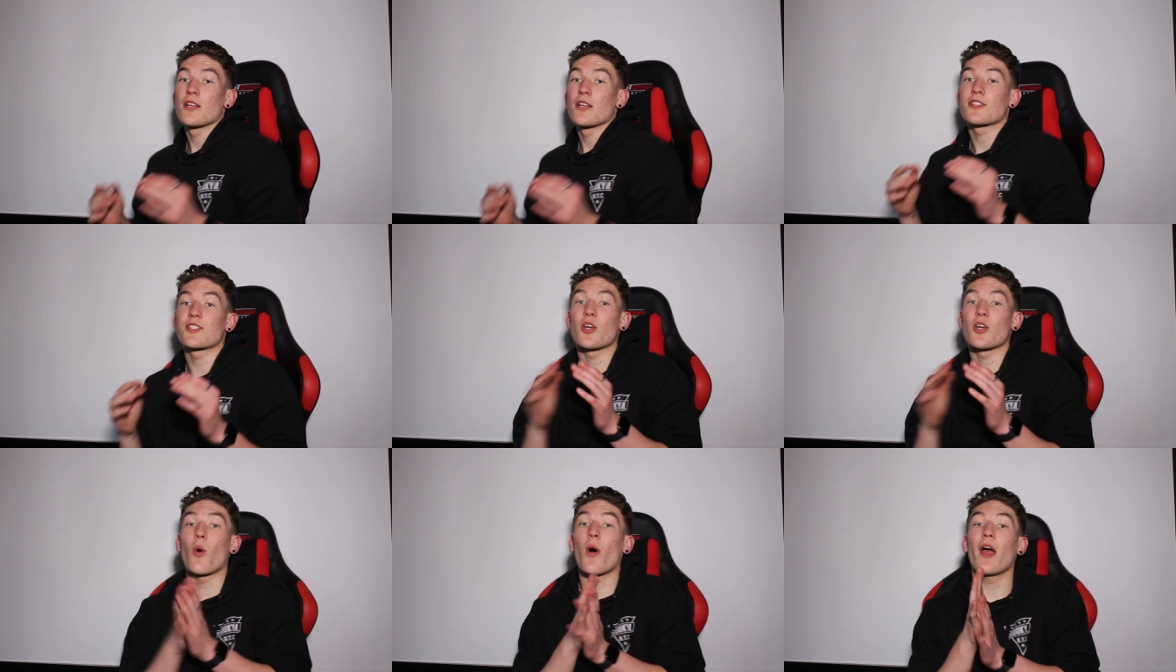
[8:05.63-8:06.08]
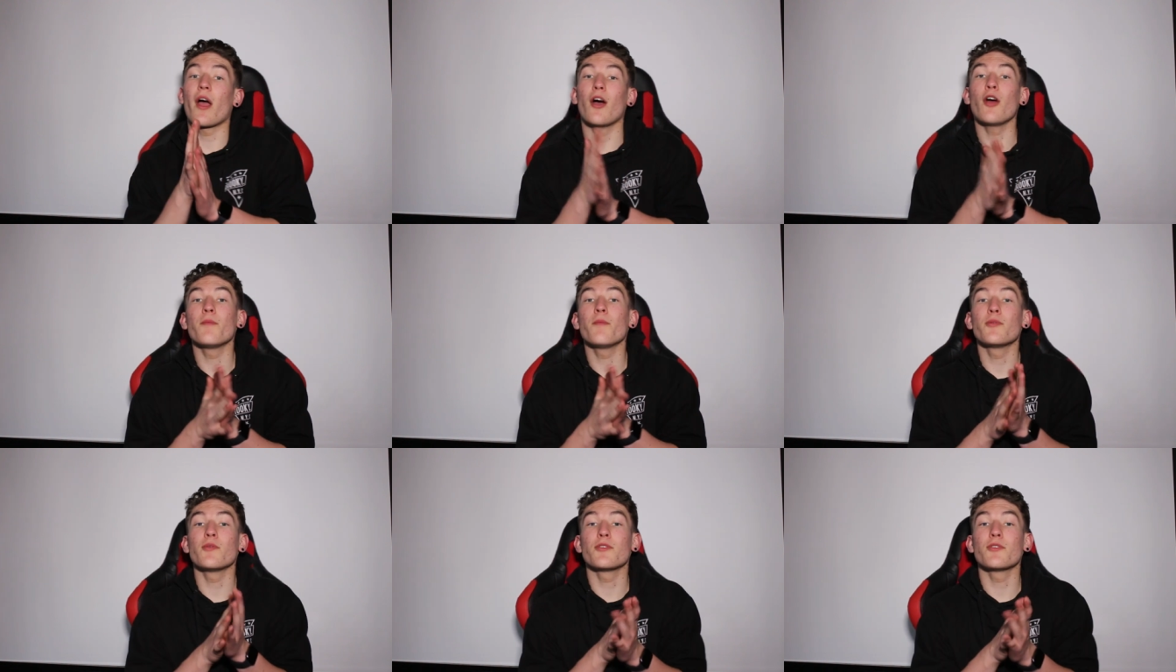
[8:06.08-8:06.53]
So I
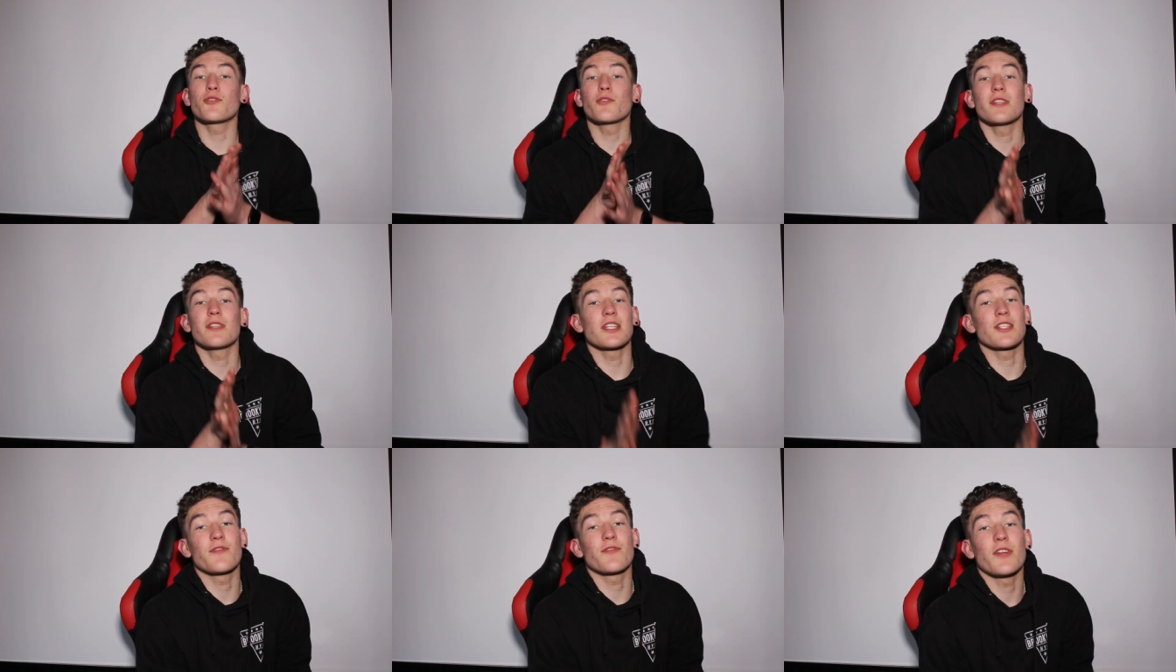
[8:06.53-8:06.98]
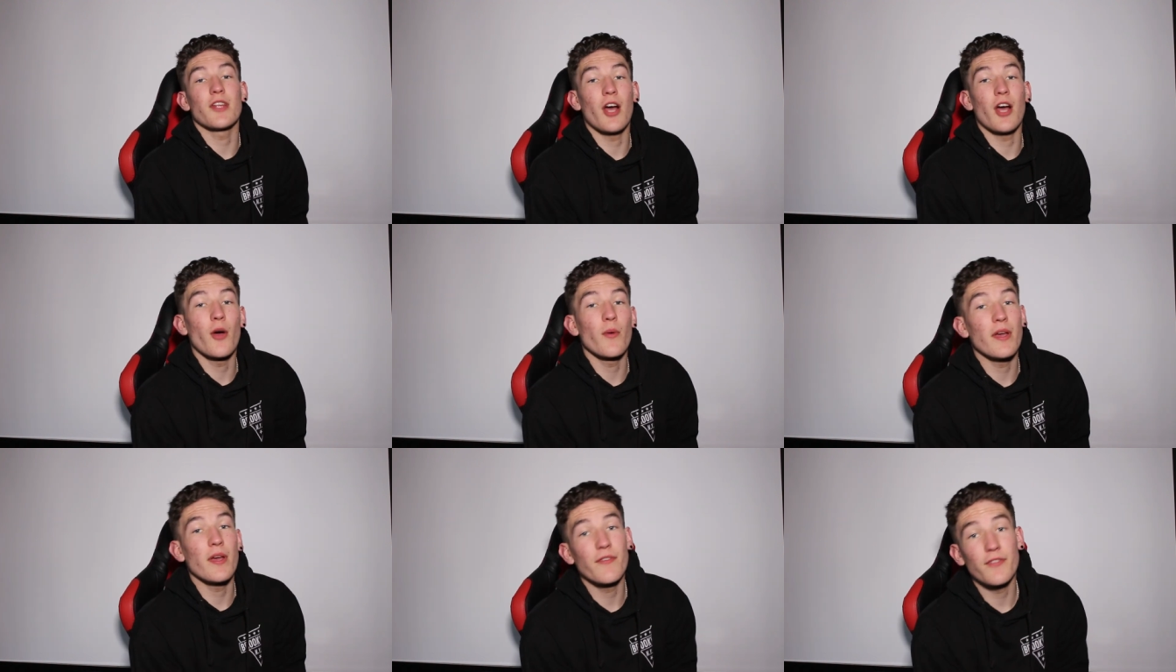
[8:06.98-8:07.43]
hope you enjoyed this
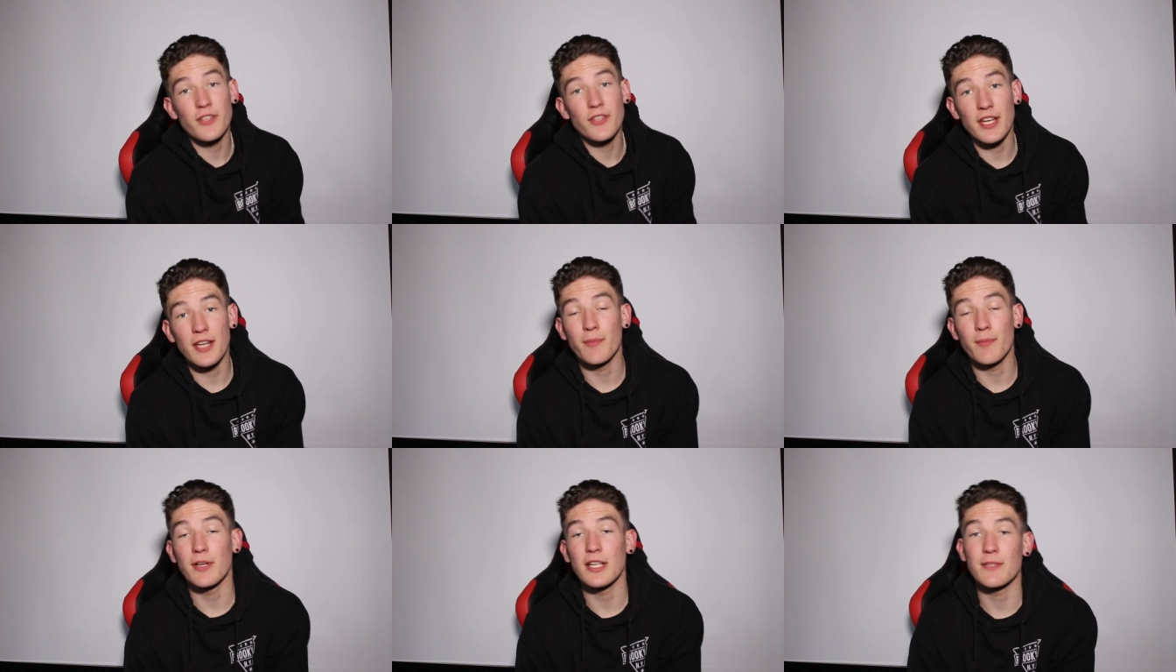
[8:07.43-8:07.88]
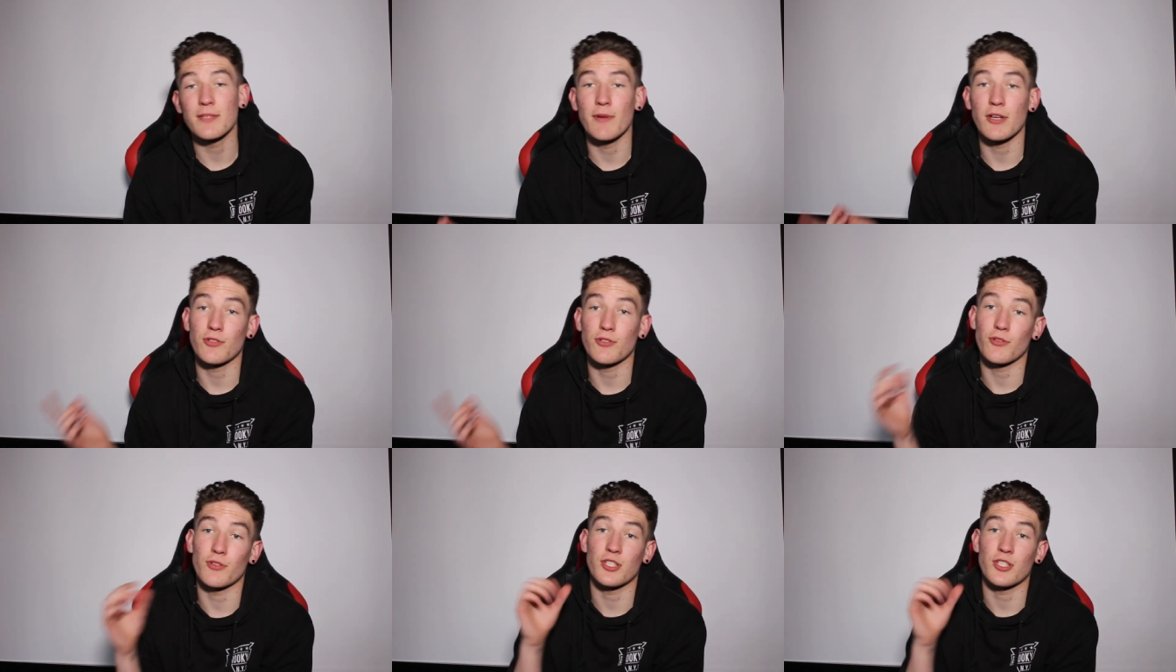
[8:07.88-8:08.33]
video. If you did, please
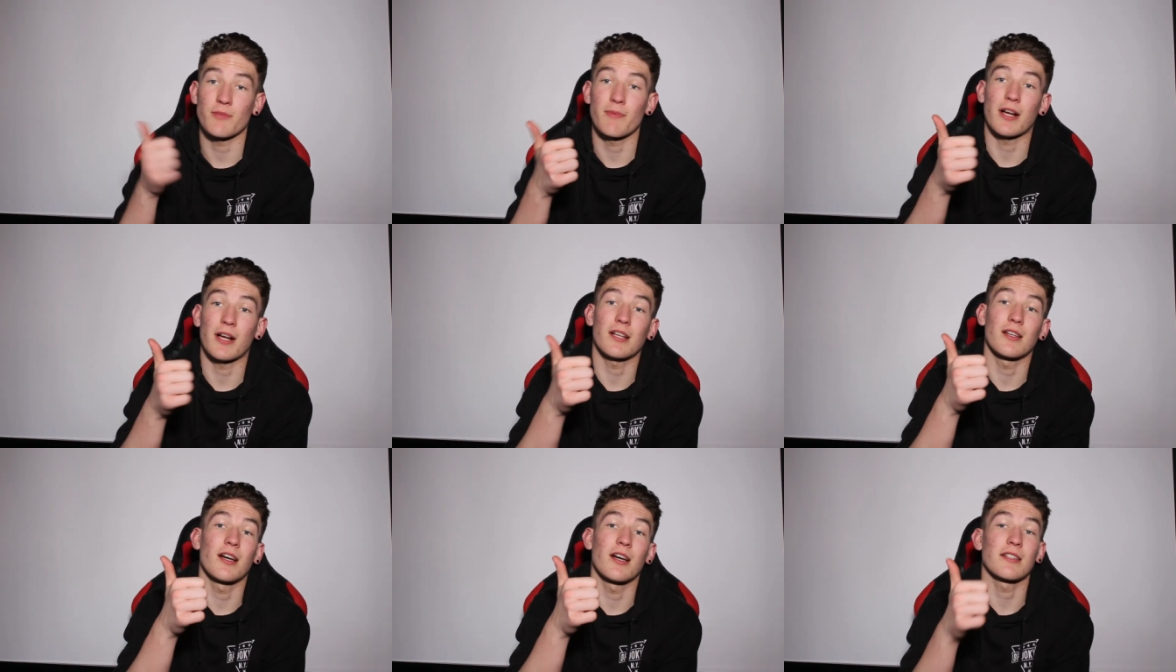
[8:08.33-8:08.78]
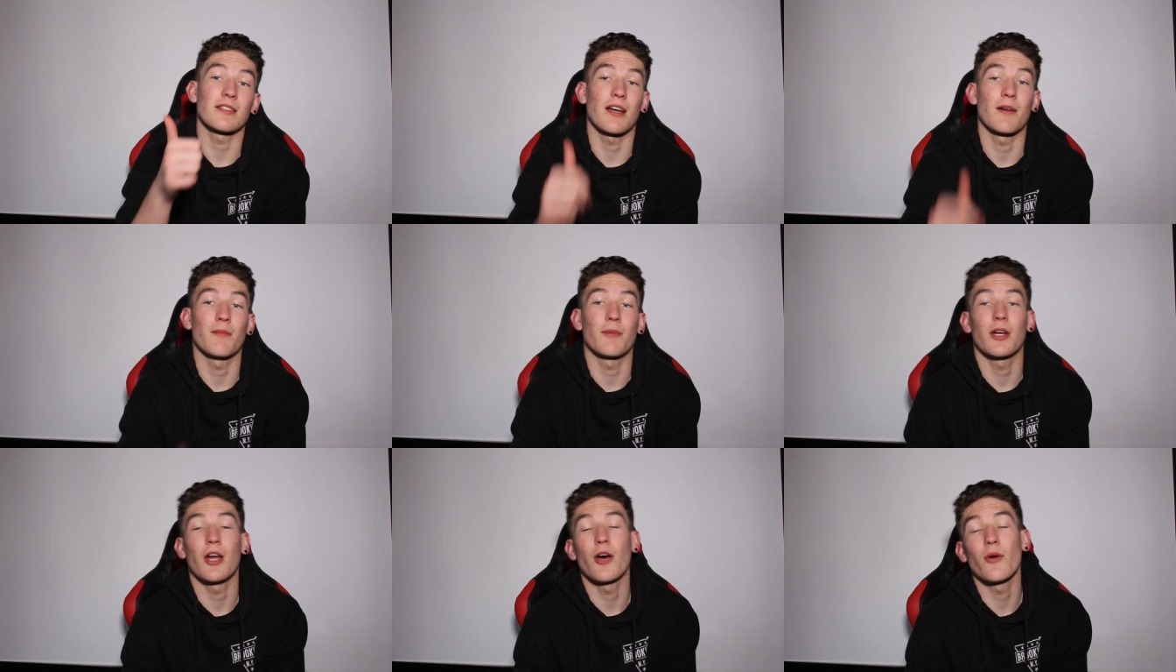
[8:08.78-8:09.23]
make sure to smack a like
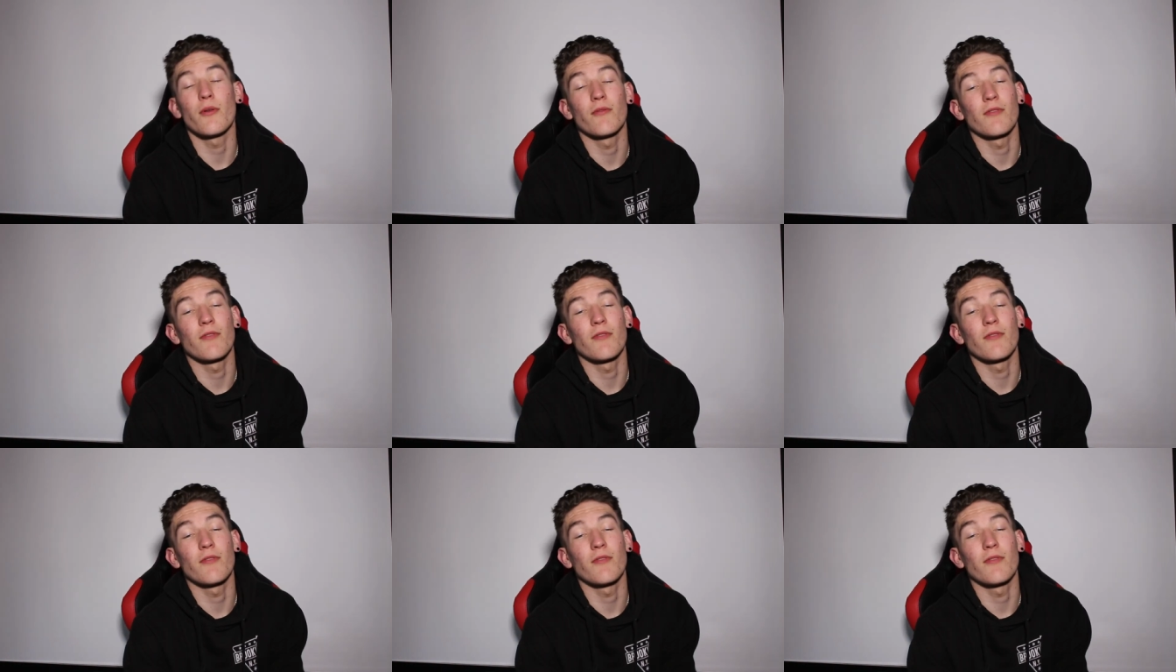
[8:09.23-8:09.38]
down below.